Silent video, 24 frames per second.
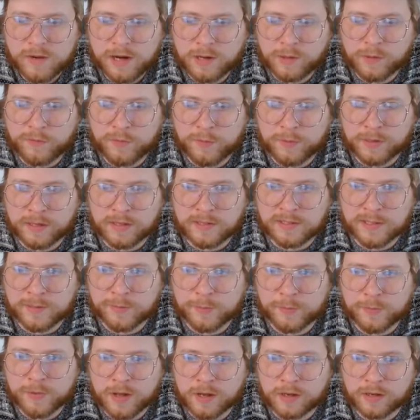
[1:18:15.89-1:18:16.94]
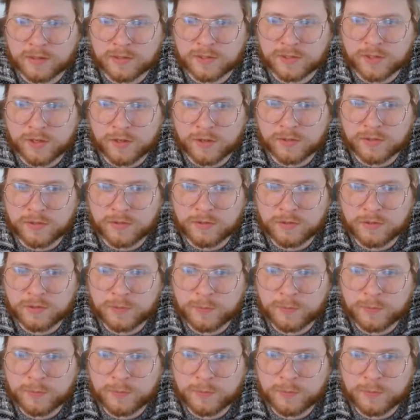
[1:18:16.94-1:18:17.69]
How do you feel about a double block on Solitude?